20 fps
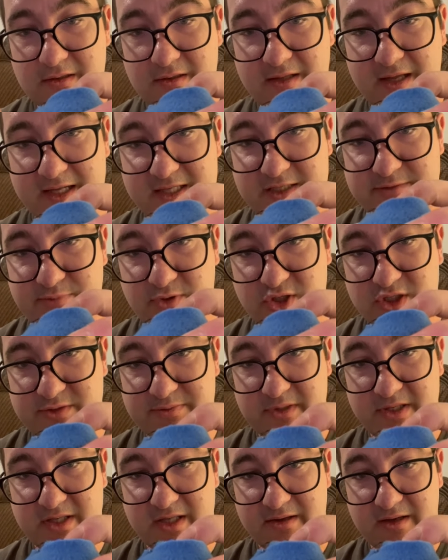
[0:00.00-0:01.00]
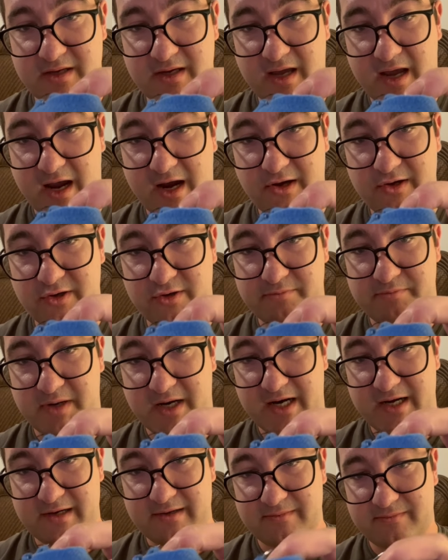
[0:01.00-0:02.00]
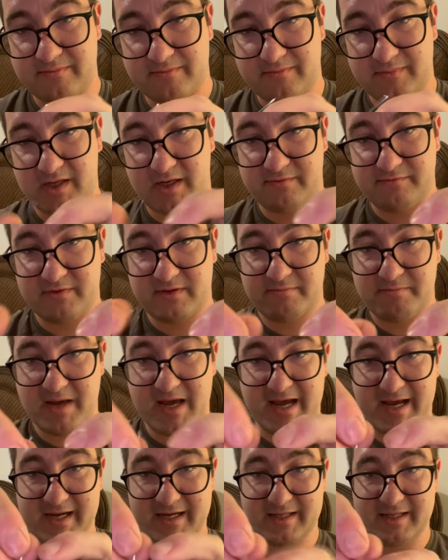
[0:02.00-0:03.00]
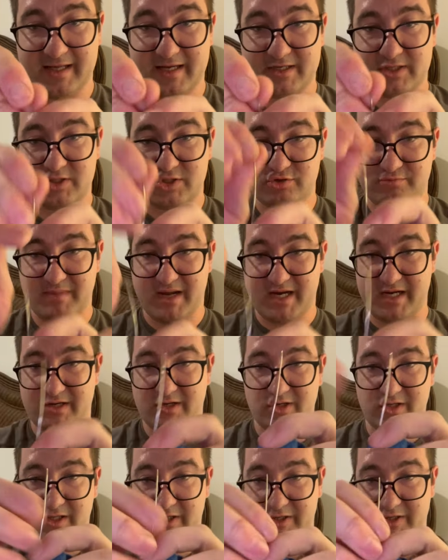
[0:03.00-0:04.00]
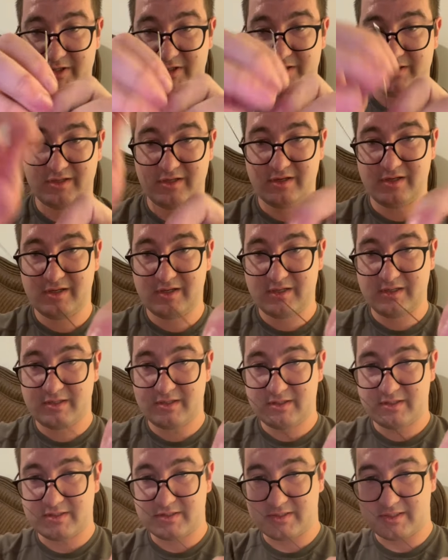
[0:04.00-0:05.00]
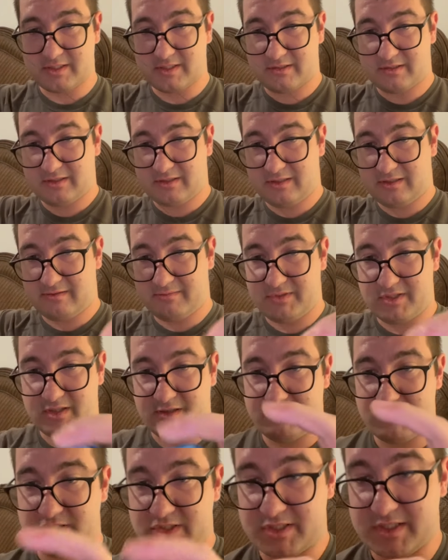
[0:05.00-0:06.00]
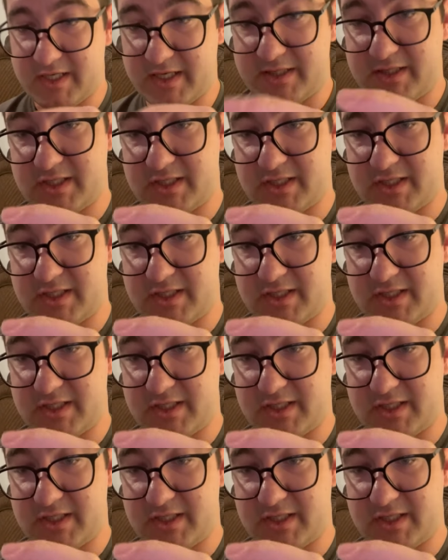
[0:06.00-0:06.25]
that's supposed to be the outer bottom of the bag that you made earlier. So let me just get